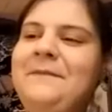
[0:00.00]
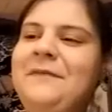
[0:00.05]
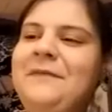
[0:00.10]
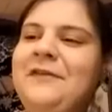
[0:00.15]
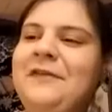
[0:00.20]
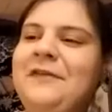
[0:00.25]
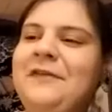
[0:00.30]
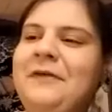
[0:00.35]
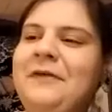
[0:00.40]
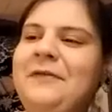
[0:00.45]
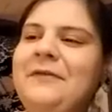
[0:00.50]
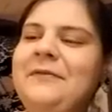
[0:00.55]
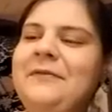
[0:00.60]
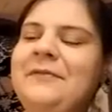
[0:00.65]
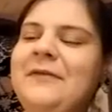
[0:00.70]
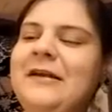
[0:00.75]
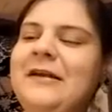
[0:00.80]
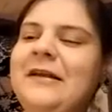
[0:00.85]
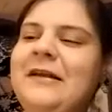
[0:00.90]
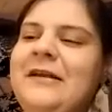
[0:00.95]
So
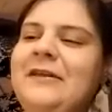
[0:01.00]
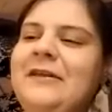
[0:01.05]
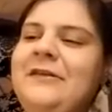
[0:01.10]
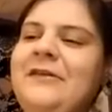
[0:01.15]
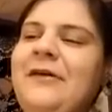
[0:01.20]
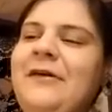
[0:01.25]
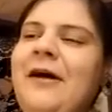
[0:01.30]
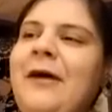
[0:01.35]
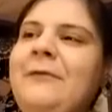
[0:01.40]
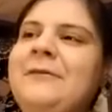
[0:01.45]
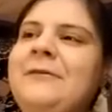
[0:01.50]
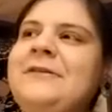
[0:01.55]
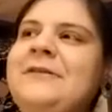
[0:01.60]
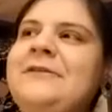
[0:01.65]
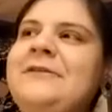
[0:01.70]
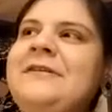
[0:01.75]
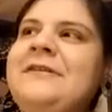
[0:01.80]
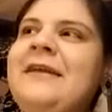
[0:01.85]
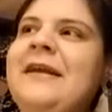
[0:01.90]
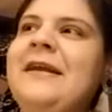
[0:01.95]
how would you
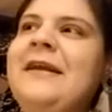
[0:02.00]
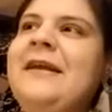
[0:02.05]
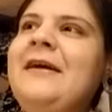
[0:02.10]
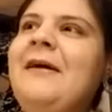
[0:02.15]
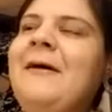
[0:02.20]
say